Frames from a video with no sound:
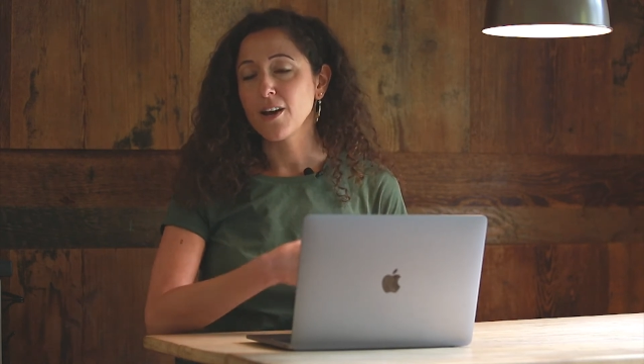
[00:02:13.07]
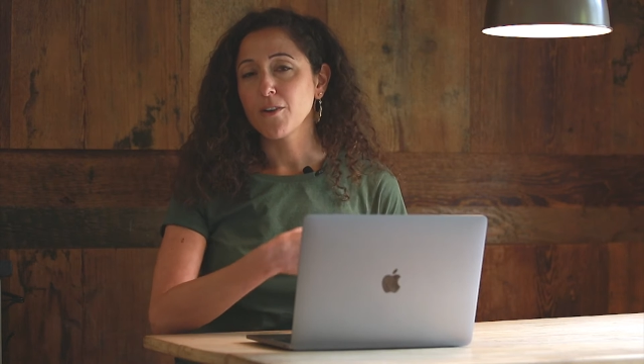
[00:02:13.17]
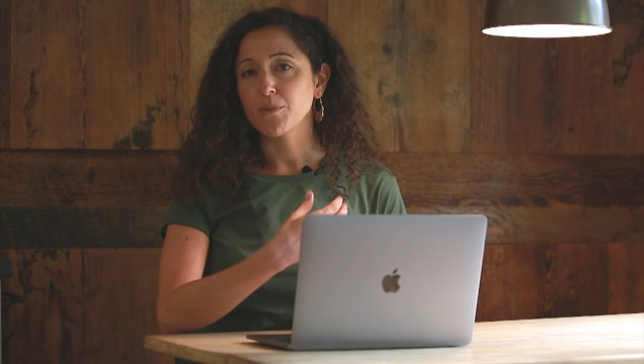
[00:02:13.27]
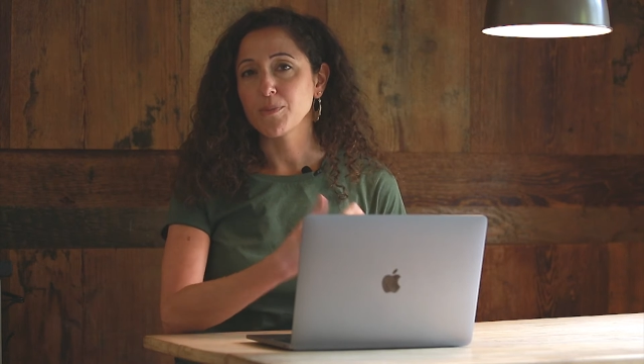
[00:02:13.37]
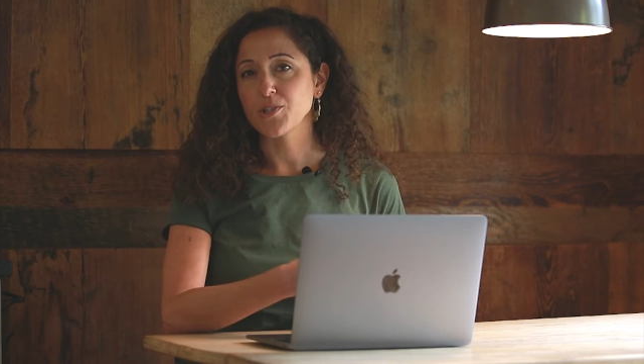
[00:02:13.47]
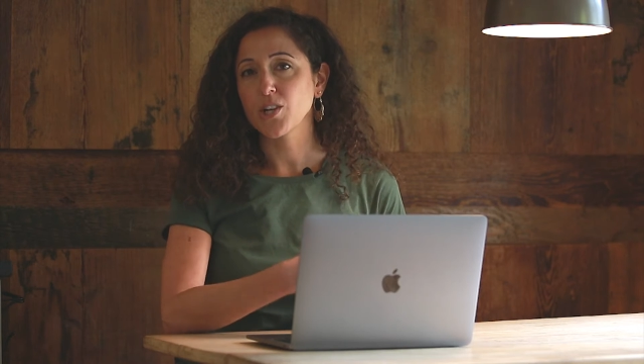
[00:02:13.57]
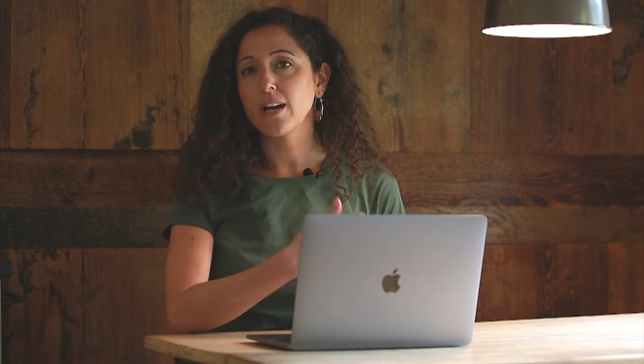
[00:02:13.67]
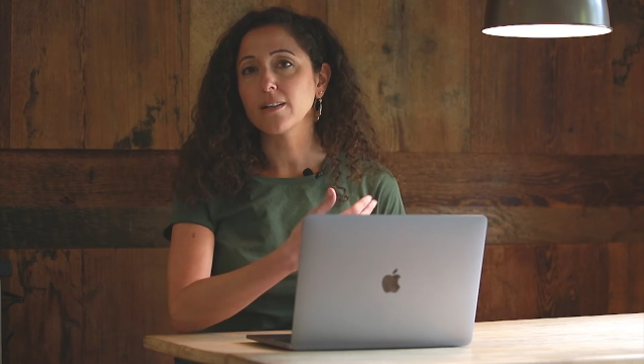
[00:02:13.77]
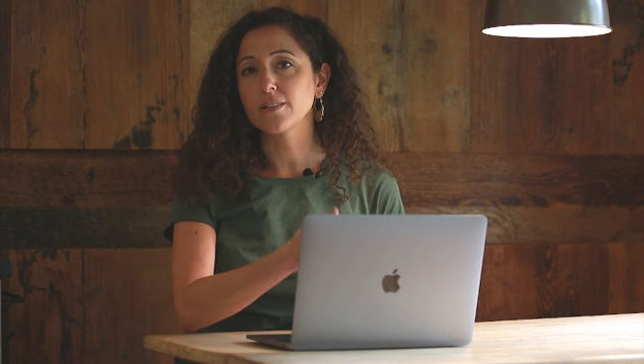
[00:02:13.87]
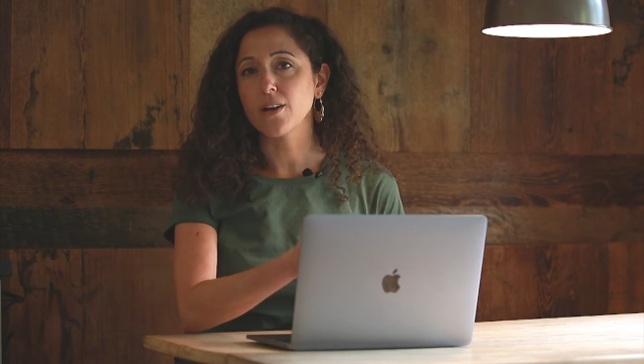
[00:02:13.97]
from the
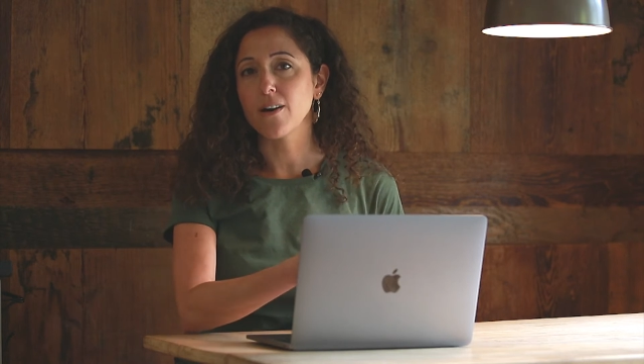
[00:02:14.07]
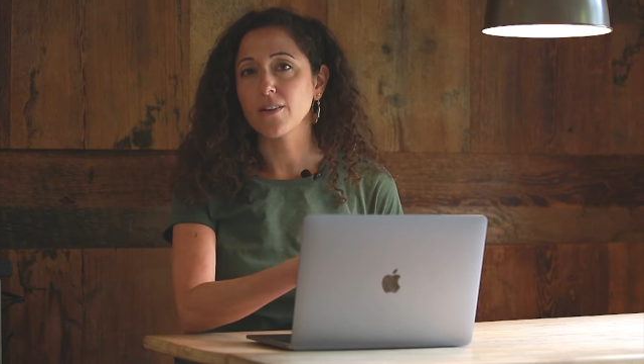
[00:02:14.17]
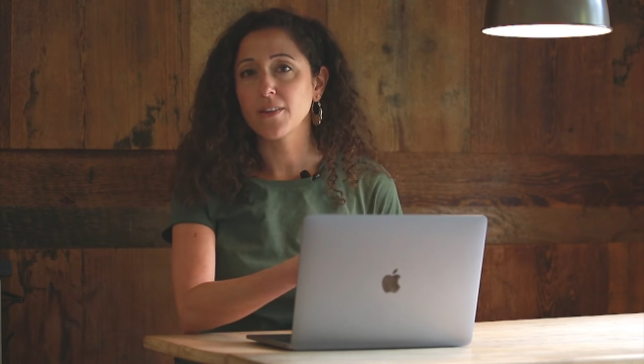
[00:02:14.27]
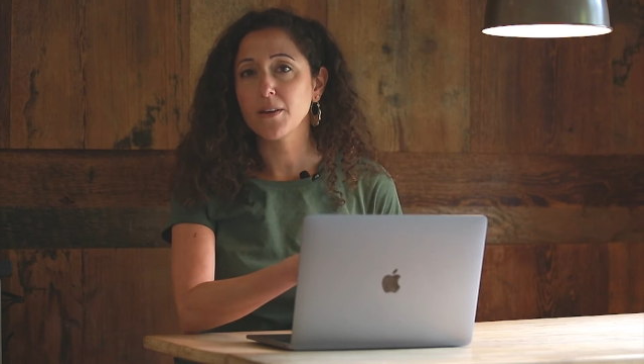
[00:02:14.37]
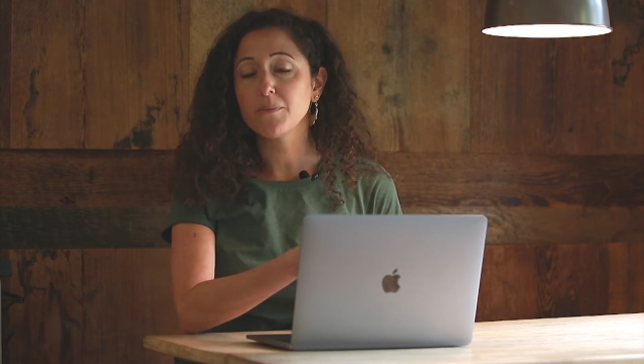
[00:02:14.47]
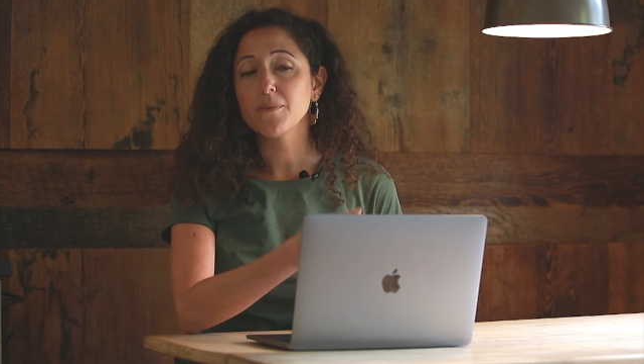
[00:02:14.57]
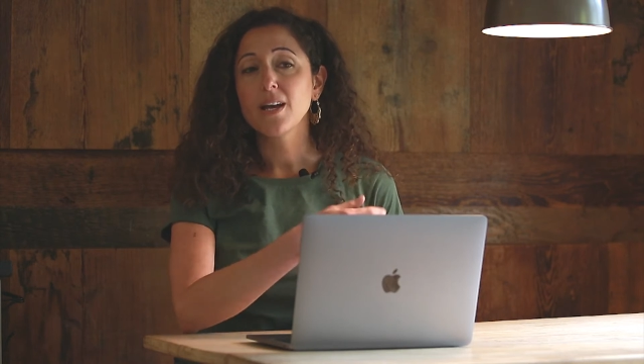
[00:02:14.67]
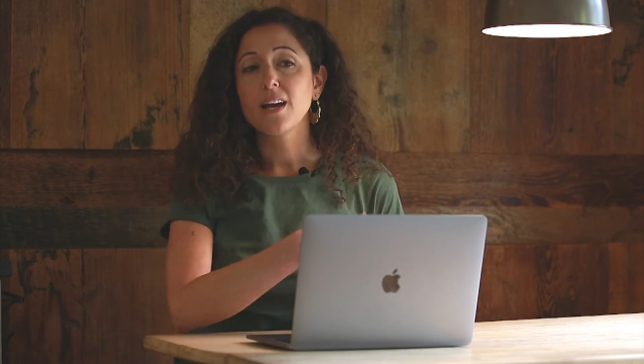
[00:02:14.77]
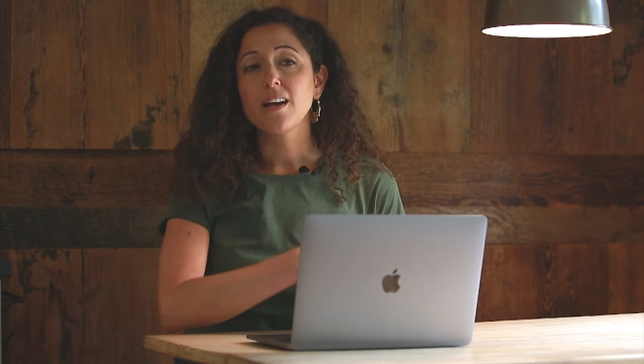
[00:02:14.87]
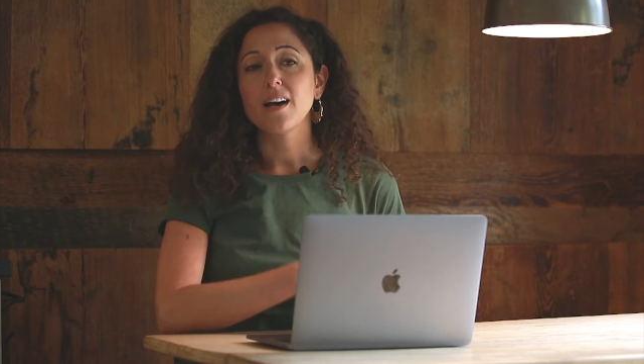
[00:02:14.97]
child on
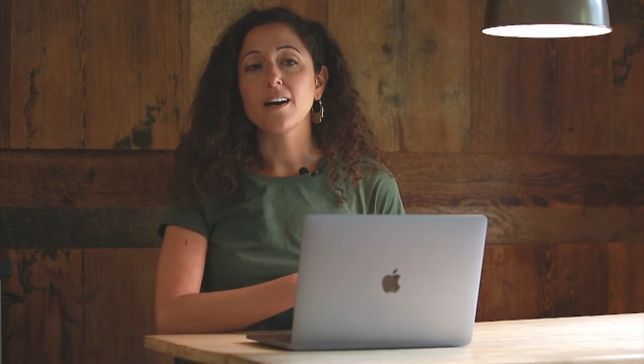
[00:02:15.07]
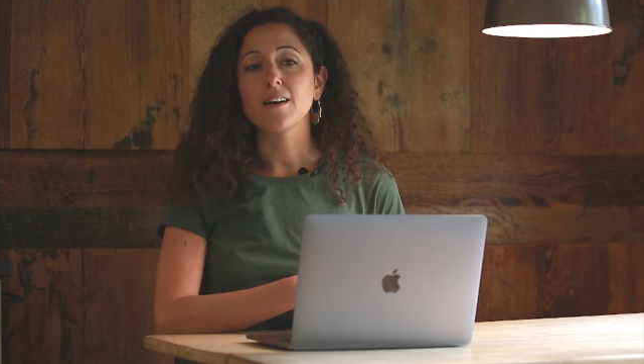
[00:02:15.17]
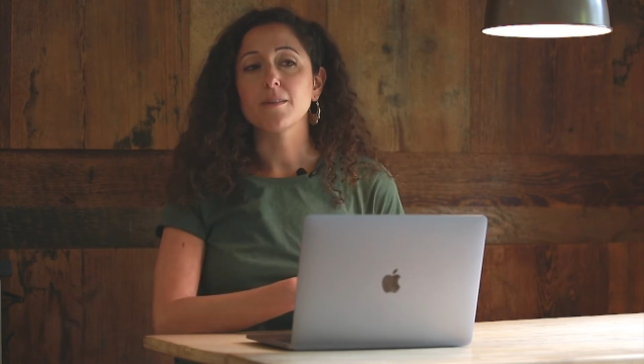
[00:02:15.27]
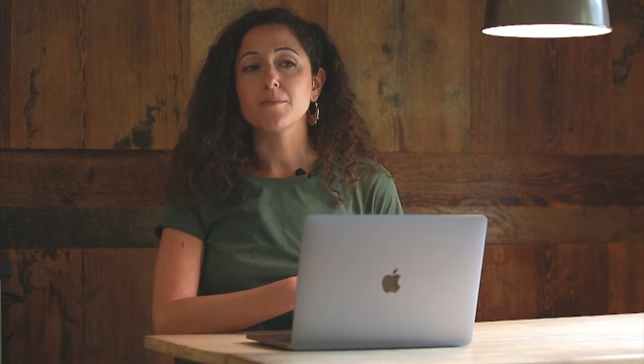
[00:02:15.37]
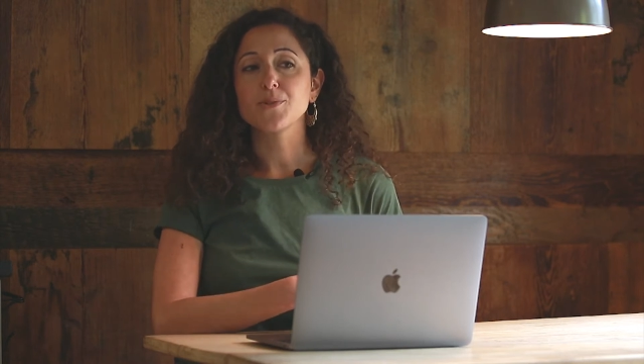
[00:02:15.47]
them.